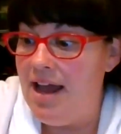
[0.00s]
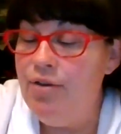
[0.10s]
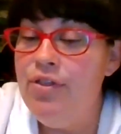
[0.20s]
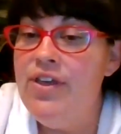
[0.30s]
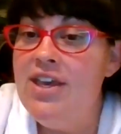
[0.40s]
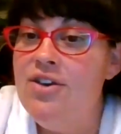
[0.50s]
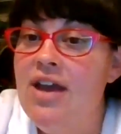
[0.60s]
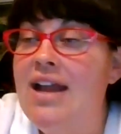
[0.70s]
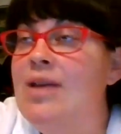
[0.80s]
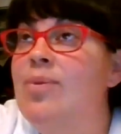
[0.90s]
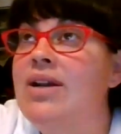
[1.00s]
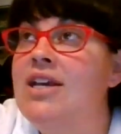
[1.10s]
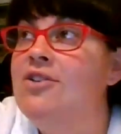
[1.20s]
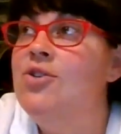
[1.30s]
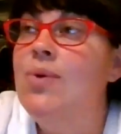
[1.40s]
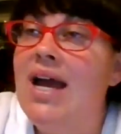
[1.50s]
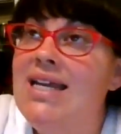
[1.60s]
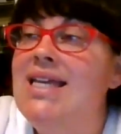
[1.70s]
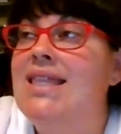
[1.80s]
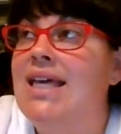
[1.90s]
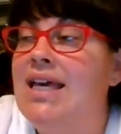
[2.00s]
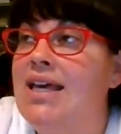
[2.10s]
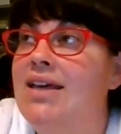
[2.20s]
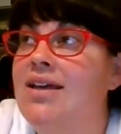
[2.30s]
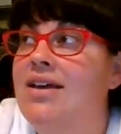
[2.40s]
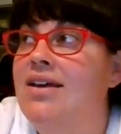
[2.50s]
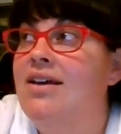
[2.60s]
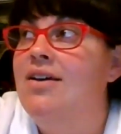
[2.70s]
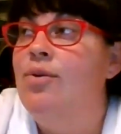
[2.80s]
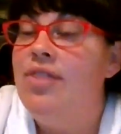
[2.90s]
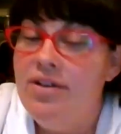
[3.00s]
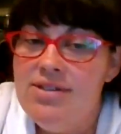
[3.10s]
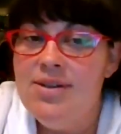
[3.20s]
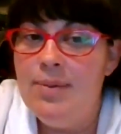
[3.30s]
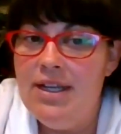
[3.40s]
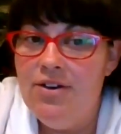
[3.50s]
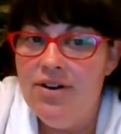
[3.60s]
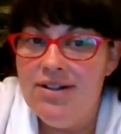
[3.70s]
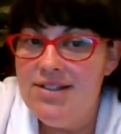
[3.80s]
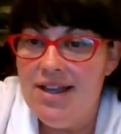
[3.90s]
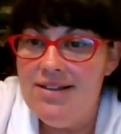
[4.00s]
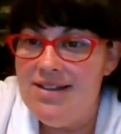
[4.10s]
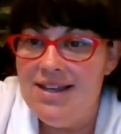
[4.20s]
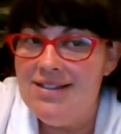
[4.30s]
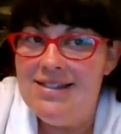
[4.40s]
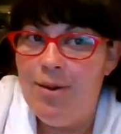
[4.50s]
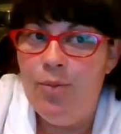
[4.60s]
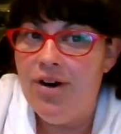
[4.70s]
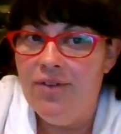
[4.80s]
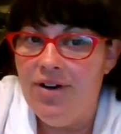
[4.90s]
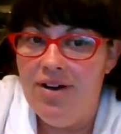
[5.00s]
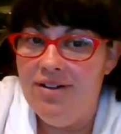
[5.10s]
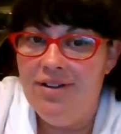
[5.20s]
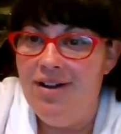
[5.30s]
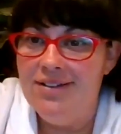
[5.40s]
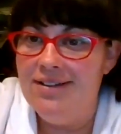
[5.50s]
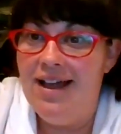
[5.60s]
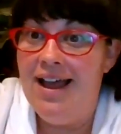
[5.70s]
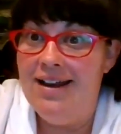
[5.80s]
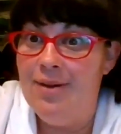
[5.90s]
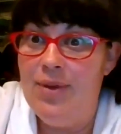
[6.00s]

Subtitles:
I don't think anybody could do anything without somebody criticizing it somewhere along the line.